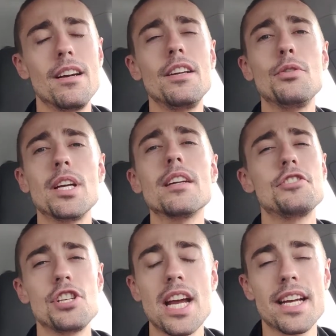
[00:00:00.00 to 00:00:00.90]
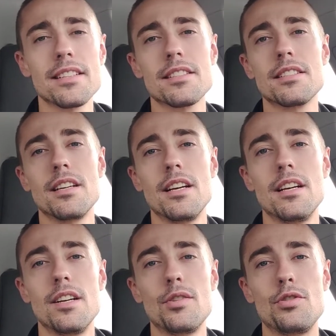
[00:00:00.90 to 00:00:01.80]
you get a chance
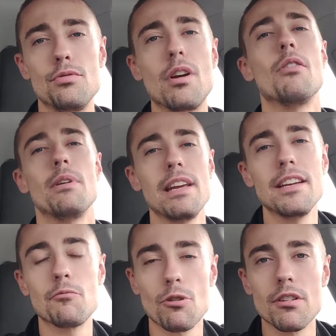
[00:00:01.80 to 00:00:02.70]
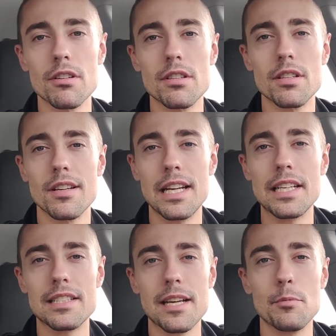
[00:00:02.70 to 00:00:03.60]
to go inward and
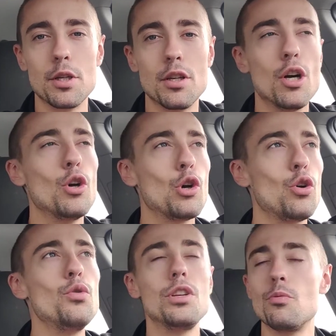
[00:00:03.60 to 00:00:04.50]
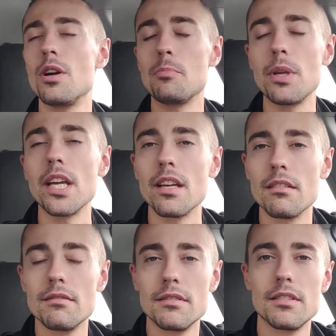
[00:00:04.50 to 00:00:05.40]
examine who do you want to be?
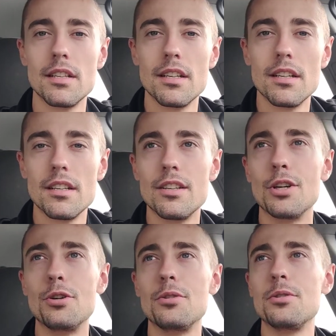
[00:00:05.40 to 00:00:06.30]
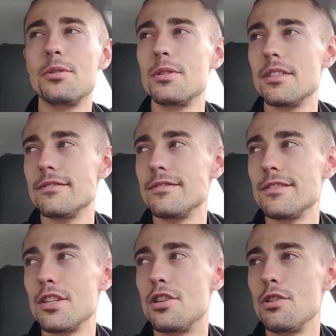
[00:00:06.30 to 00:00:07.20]
Who
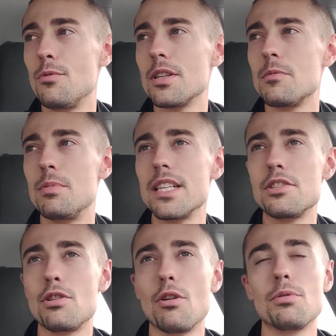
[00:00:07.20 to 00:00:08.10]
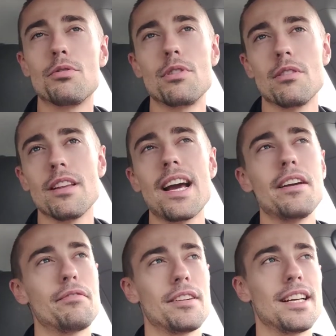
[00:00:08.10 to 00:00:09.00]
do you want to be as you go through your
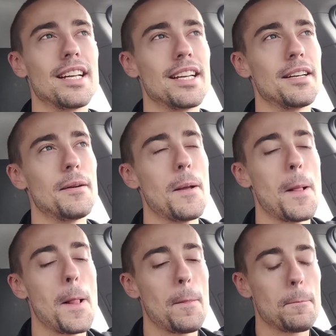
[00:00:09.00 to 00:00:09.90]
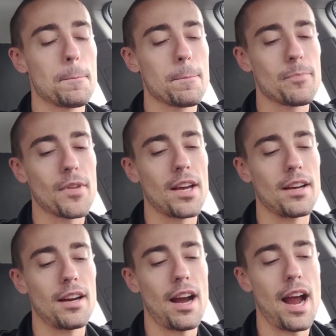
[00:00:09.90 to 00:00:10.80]
life and
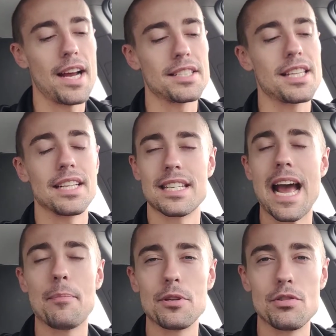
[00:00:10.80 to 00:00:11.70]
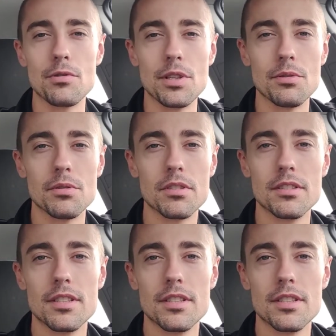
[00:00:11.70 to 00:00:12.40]
as things happen to you?